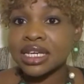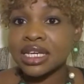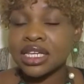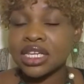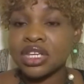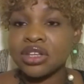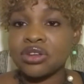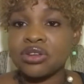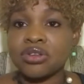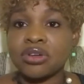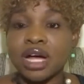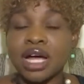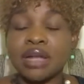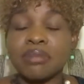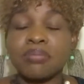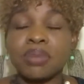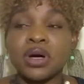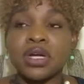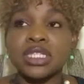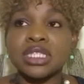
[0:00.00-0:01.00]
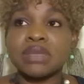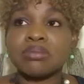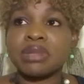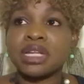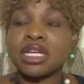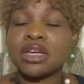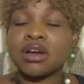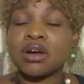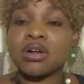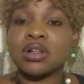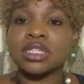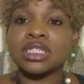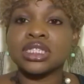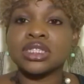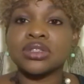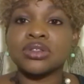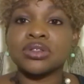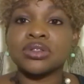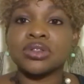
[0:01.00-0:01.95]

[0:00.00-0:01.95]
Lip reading: and possibly also